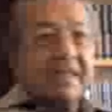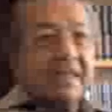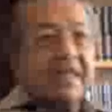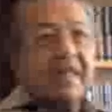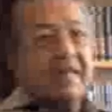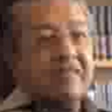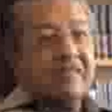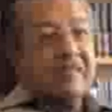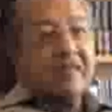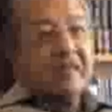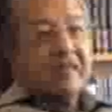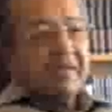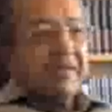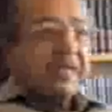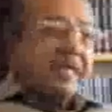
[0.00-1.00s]
now
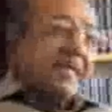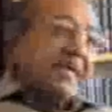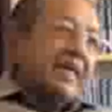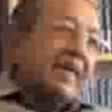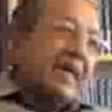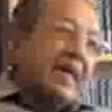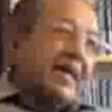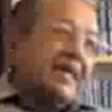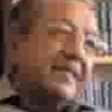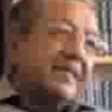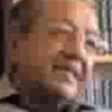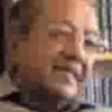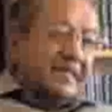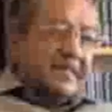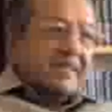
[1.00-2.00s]
the
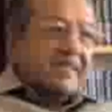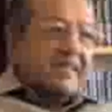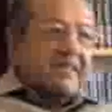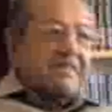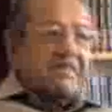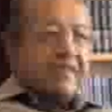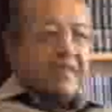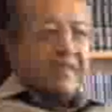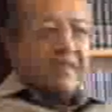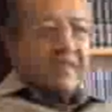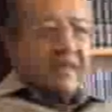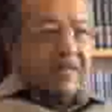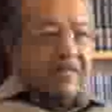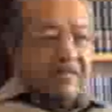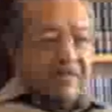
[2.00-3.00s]
idea is
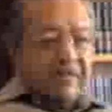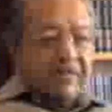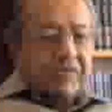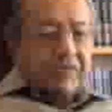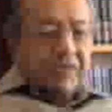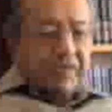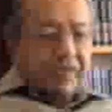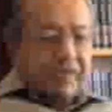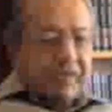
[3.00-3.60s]
different, that we should